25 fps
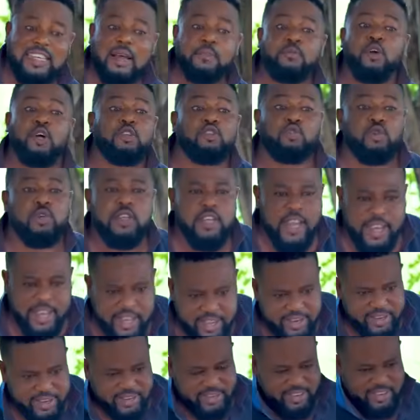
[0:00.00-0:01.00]
I'm not doing
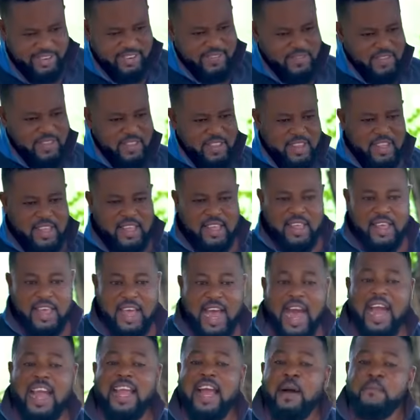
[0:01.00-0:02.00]
again.
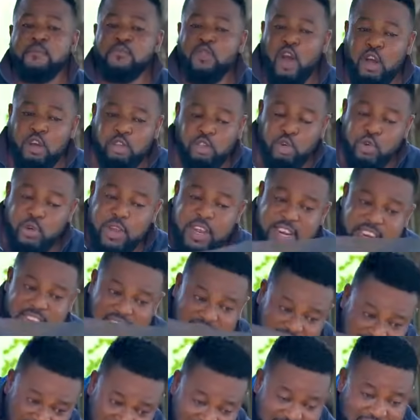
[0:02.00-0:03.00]
I am not doing
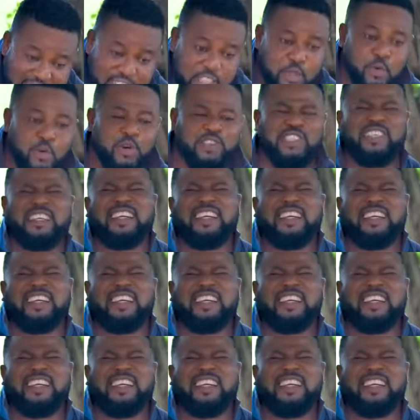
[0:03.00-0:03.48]
again, and she was